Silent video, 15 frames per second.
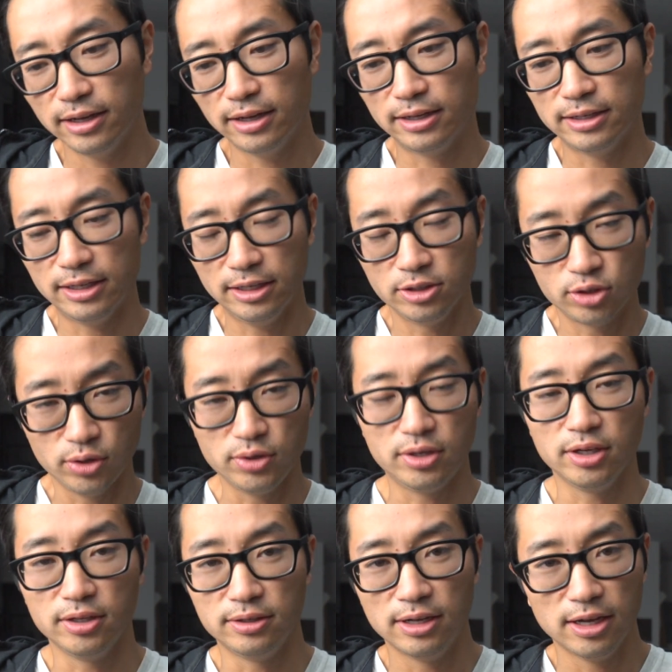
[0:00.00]
Uh, and so you
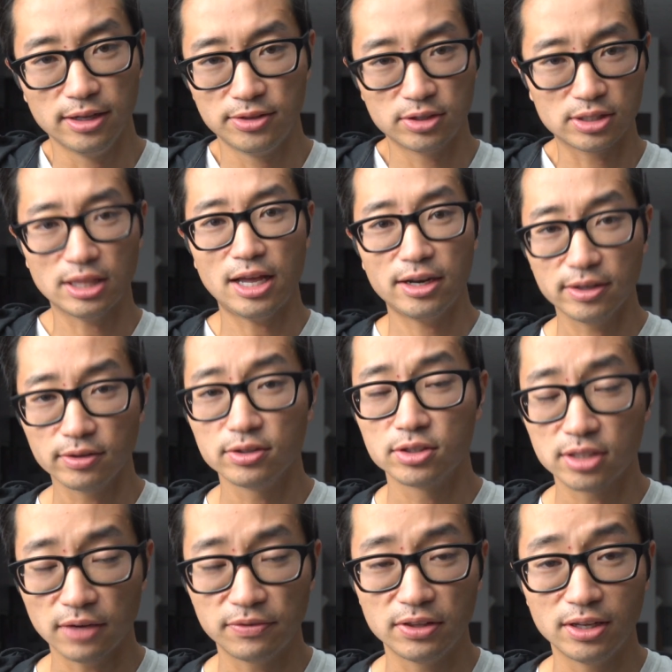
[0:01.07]
could, there's a lot of
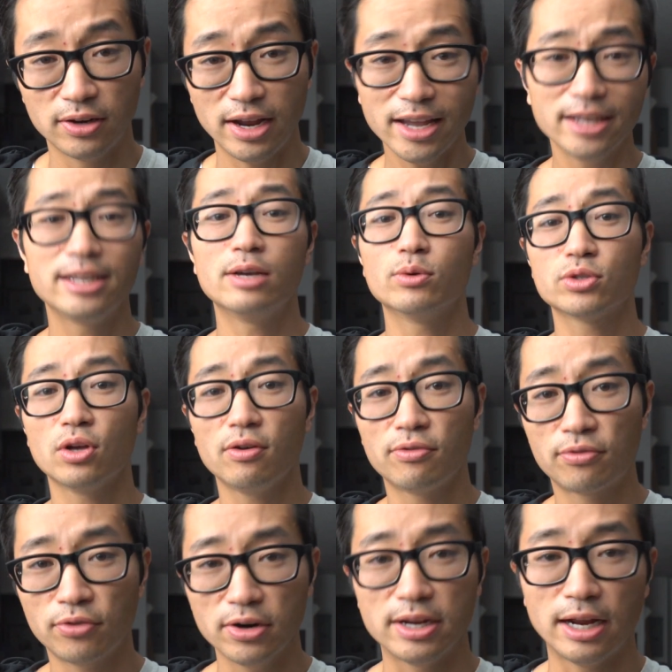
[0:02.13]
stuff in there, and it was all
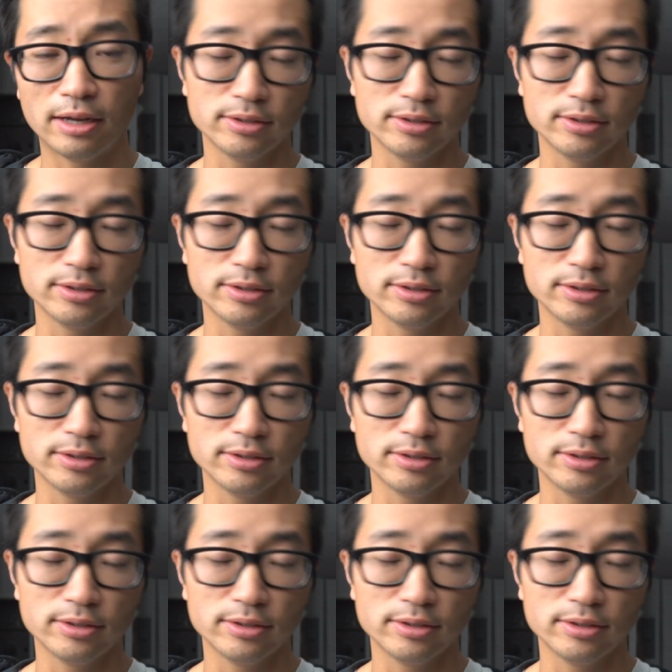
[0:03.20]
free.